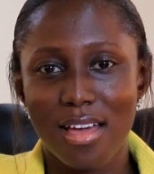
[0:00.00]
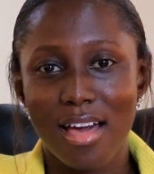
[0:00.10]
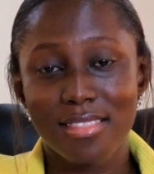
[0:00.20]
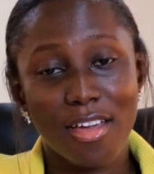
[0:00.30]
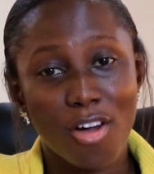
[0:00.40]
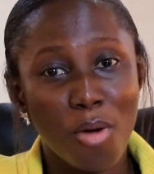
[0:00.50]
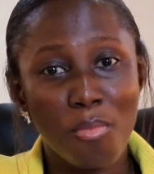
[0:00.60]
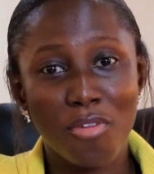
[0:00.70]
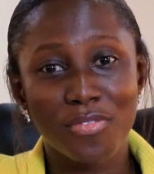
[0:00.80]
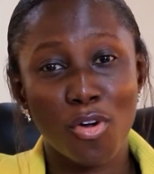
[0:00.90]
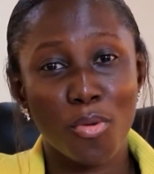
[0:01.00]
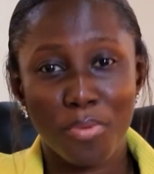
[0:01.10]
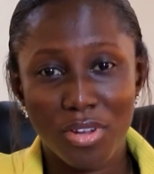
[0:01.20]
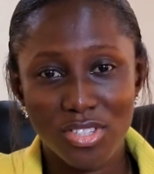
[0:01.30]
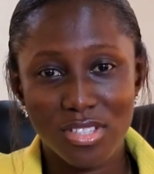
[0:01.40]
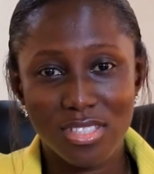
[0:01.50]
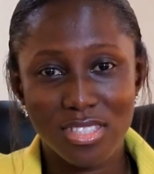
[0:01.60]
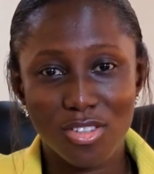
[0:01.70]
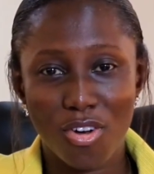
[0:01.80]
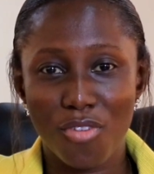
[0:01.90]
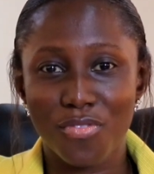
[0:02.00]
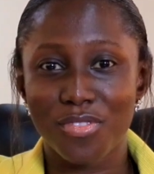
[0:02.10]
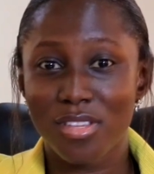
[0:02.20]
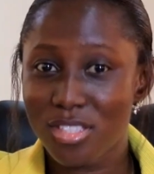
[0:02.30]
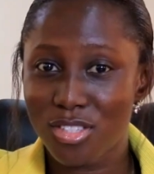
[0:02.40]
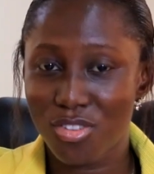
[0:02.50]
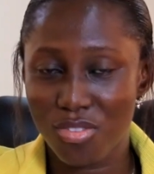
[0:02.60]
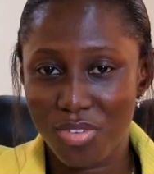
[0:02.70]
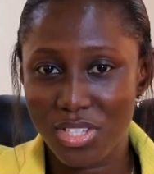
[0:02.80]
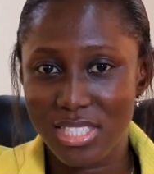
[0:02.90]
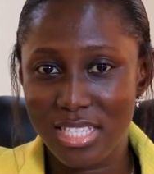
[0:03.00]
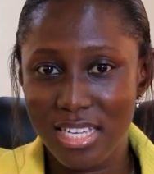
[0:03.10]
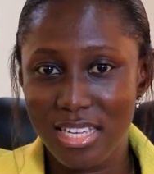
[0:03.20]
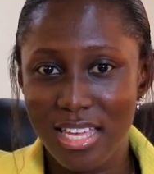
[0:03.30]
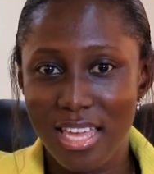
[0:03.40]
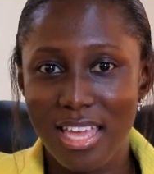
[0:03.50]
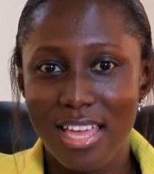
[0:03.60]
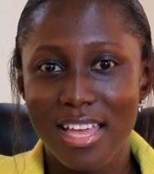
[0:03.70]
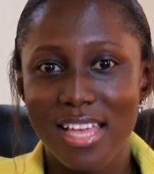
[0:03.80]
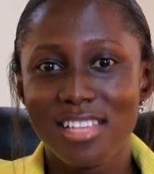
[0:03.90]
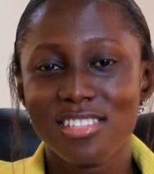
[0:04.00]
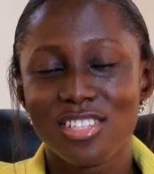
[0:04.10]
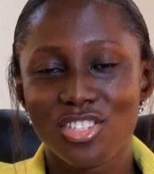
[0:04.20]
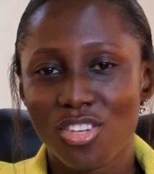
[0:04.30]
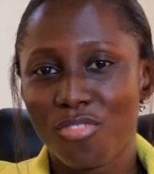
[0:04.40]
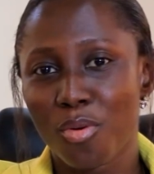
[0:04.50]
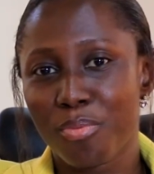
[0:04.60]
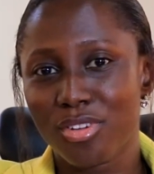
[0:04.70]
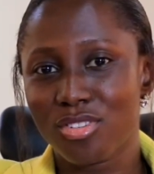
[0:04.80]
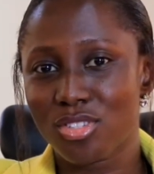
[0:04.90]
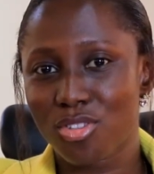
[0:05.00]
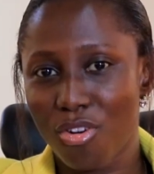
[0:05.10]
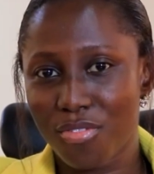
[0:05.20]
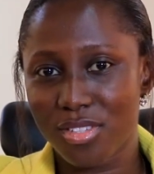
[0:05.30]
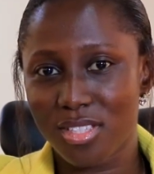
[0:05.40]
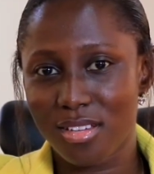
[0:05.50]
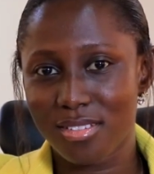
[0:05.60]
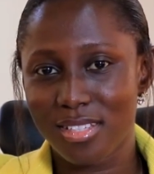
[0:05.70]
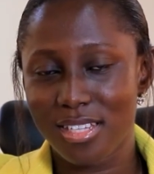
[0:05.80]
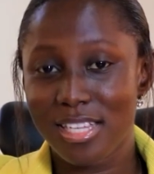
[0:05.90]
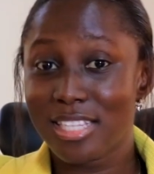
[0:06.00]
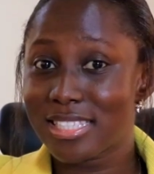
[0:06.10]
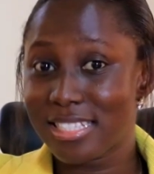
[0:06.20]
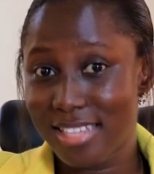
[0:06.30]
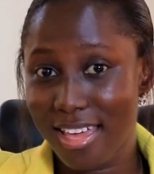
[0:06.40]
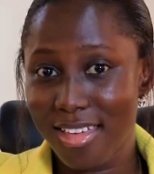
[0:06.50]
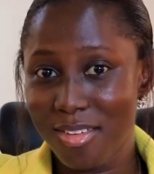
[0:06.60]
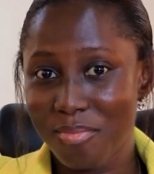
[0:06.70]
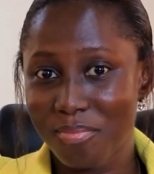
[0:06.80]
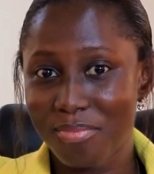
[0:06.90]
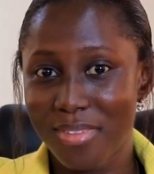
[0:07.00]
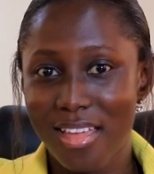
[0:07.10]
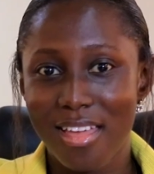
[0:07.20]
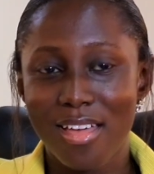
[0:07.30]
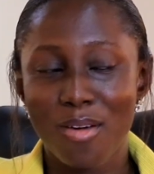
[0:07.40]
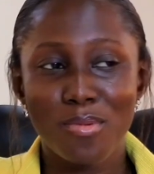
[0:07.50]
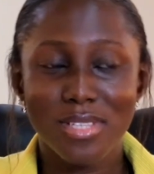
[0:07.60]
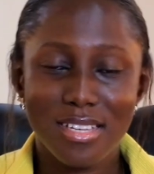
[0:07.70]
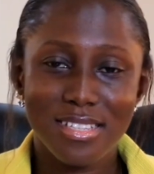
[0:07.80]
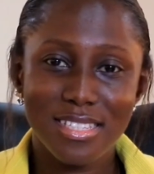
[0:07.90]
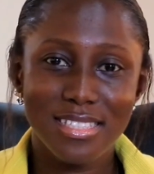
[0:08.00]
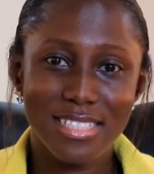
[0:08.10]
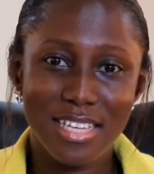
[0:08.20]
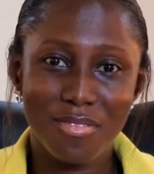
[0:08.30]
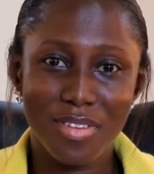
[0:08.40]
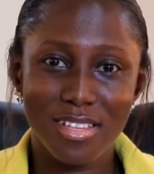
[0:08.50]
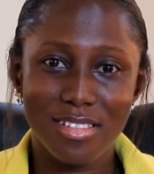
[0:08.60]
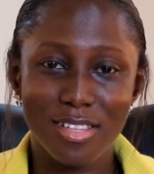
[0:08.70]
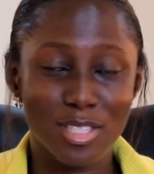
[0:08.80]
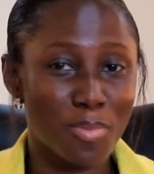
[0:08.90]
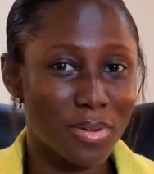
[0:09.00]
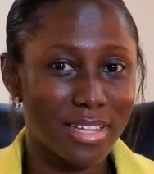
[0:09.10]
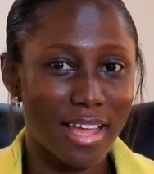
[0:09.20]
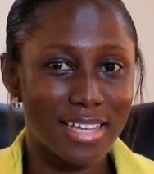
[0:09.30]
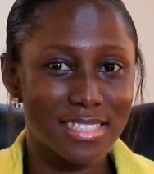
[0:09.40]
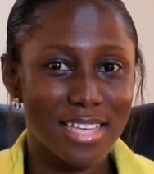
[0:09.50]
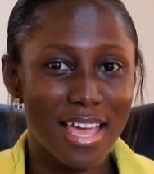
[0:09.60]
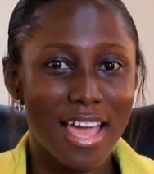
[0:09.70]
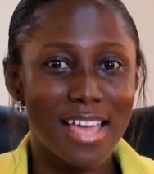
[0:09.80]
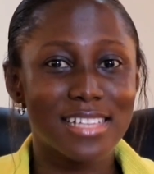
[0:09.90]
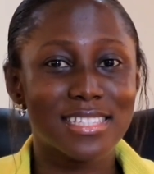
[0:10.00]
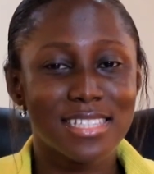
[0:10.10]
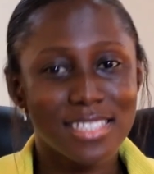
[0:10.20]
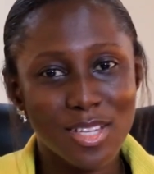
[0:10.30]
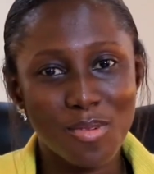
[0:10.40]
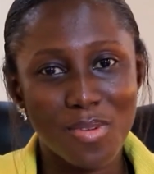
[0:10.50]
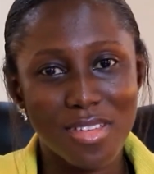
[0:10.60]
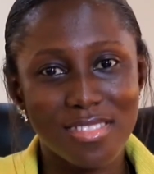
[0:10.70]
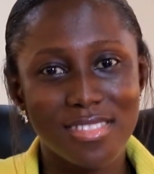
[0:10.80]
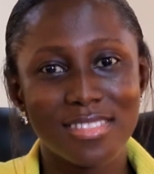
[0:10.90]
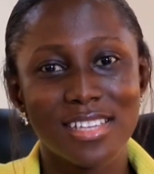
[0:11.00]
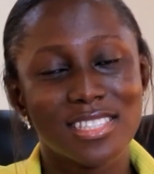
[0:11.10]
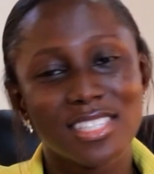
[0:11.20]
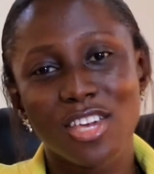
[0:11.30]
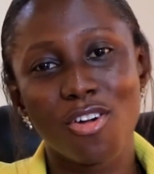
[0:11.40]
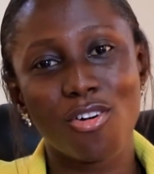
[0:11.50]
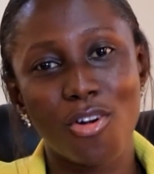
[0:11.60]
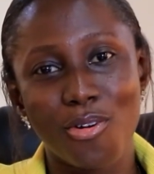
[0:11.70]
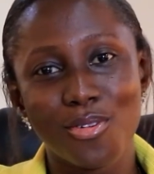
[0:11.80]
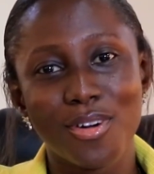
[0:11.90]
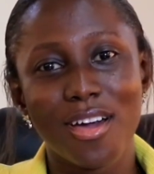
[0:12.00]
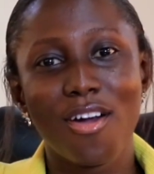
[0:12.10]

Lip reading: At the helm of the operations of this university is the Chief Operations Officer. Today, Wisconsin TV, The Spotlight, is sitting with the CEO